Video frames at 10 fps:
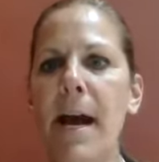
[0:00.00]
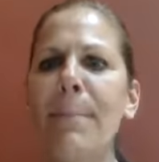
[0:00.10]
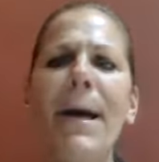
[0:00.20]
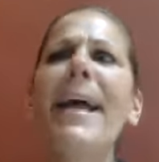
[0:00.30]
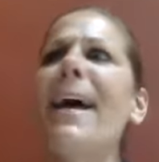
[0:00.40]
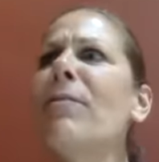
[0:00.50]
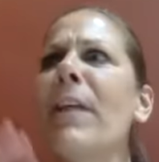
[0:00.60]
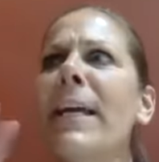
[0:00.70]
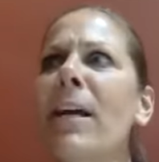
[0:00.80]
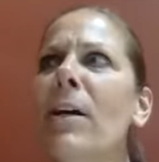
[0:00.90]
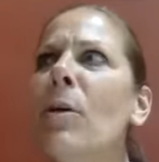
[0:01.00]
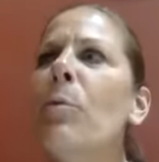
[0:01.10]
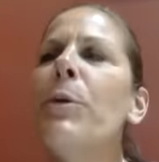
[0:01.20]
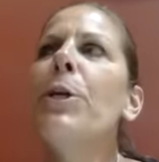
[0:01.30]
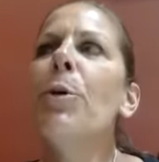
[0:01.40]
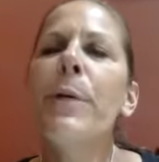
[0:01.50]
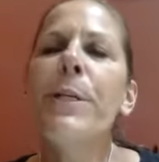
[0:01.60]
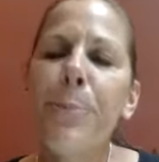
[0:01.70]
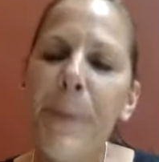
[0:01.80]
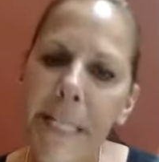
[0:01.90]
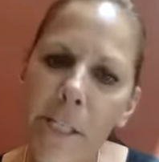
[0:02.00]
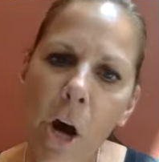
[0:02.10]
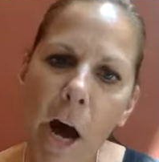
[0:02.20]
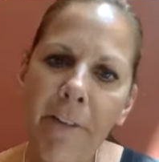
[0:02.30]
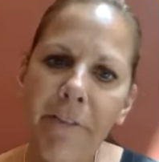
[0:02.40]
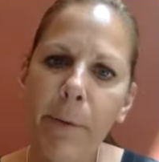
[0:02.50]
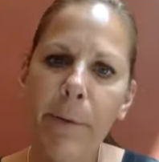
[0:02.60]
Um, yeah. I have like you know, we do Peet's Coffee.